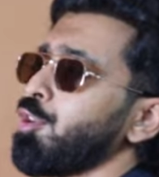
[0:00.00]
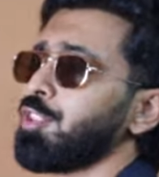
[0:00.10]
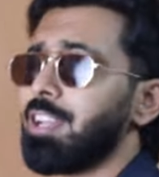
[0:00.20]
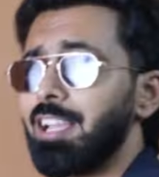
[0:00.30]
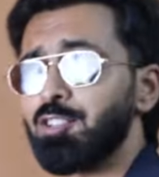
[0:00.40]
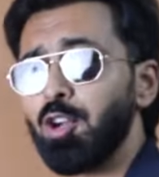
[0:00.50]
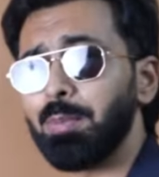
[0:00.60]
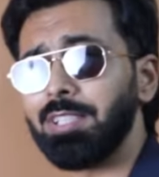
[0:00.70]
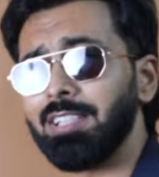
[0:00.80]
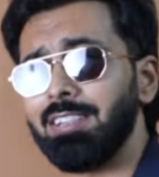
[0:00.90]
to the next
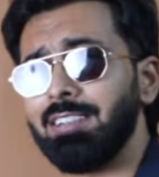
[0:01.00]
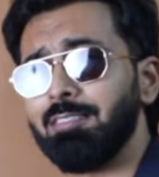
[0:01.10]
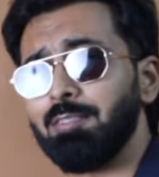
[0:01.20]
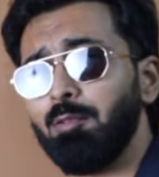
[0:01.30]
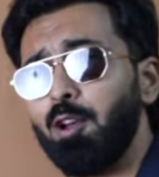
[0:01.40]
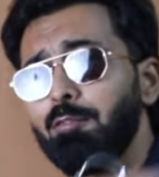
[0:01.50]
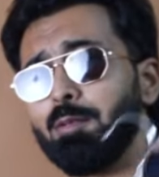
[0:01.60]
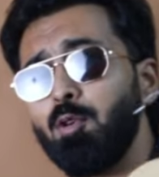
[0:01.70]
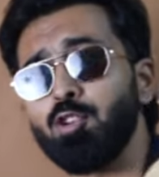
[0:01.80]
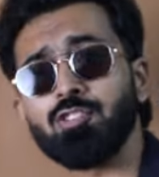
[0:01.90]
option, one of the
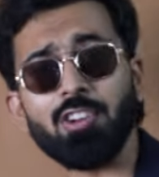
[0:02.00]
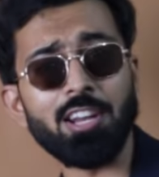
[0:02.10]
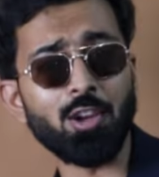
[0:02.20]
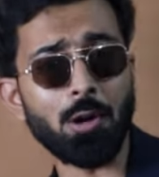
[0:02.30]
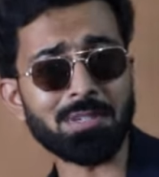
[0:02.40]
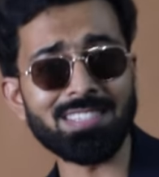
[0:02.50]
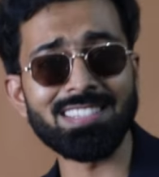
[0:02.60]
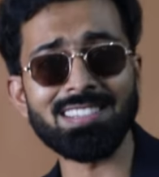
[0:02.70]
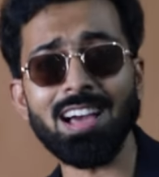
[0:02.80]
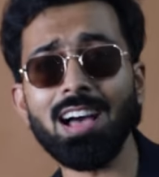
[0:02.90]
most trending options
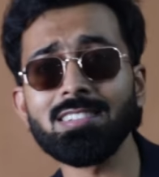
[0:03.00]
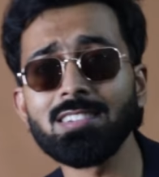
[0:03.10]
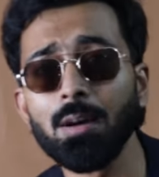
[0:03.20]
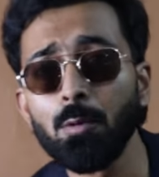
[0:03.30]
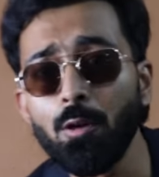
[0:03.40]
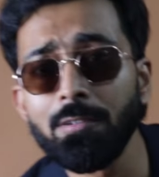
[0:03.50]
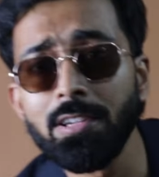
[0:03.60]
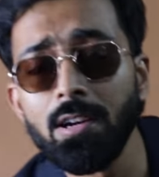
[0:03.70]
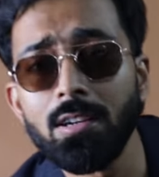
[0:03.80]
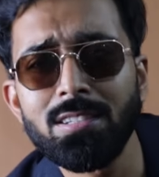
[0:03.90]
since last couple of
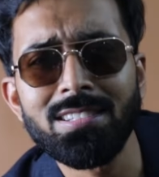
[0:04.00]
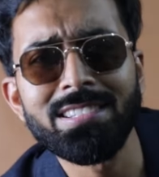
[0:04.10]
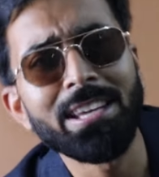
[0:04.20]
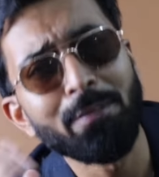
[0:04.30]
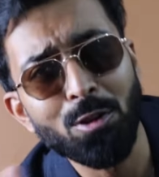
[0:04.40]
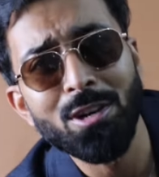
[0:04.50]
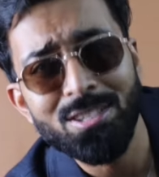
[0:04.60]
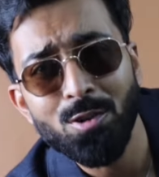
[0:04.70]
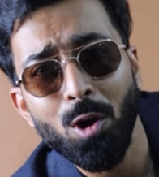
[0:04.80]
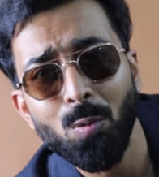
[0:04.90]
years, even though it
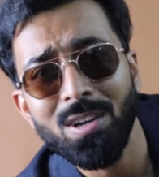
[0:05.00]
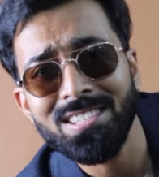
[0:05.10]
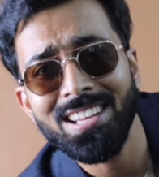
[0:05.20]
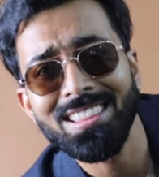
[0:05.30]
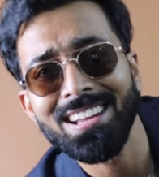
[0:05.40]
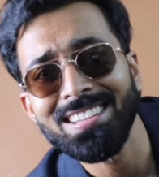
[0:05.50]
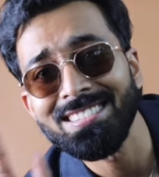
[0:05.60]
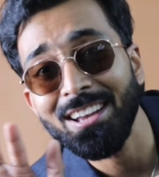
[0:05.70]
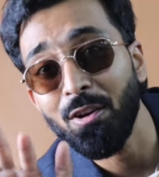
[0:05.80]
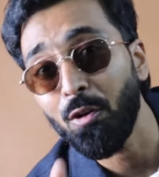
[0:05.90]
is not versatile, that is
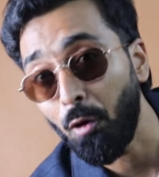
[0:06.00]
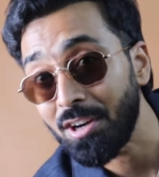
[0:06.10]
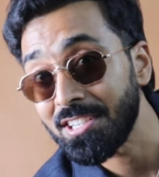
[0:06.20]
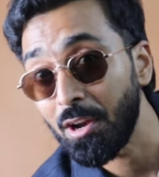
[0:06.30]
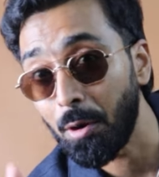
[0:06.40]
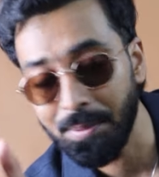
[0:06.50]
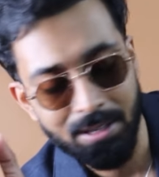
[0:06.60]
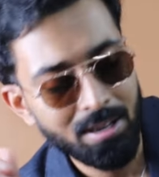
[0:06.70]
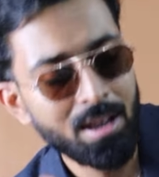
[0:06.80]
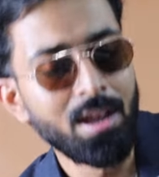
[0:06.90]
a crochet option.